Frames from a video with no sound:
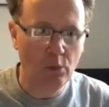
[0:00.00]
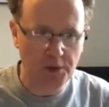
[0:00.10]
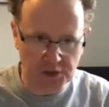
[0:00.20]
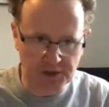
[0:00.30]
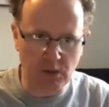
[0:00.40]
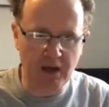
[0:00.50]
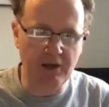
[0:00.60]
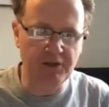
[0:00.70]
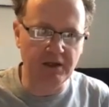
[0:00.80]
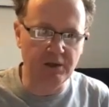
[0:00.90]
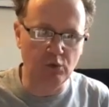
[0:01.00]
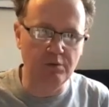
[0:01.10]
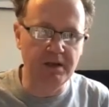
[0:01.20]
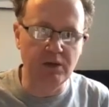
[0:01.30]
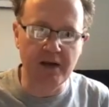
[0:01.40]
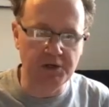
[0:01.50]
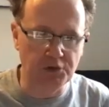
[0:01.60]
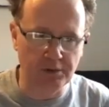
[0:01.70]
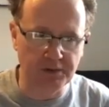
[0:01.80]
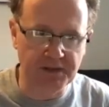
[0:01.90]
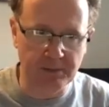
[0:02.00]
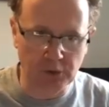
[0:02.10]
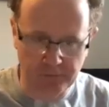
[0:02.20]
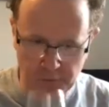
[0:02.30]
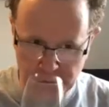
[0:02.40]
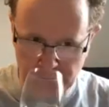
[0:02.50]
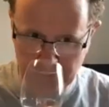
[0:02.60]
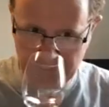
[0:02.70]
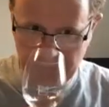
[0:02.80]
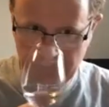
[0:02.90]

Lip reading: which is why I think it would be great during the summer for sure.